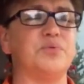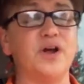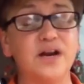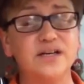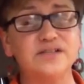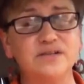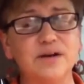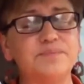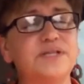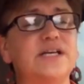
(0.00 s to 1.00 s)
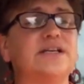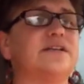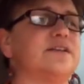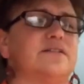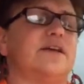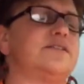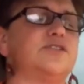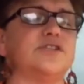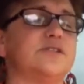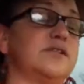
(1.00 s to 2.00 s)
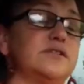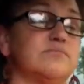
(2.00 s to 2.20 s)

products are updated, and it's just, it's